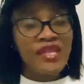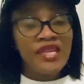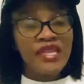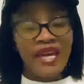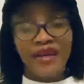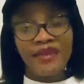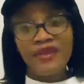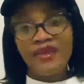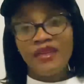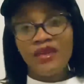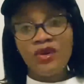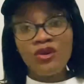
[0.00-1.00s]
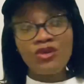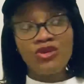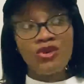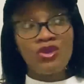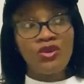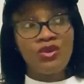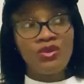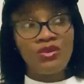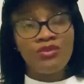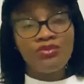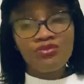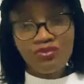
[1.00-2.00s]
Yeah, also,
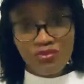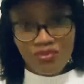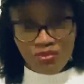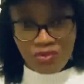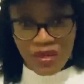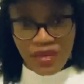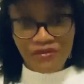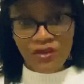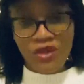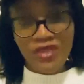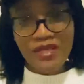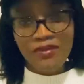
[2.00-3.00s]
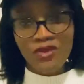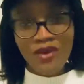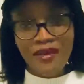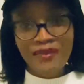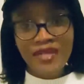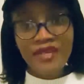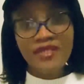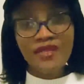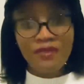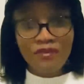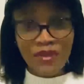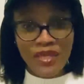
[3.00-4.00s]
if you're not subscribed yet,
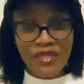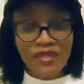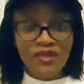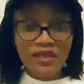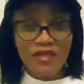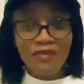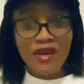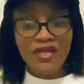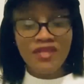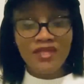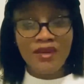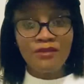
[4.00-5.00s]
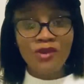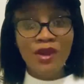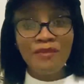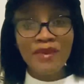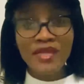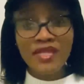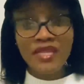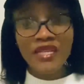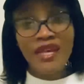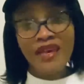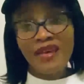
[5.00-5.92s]
please smash the subscribe button.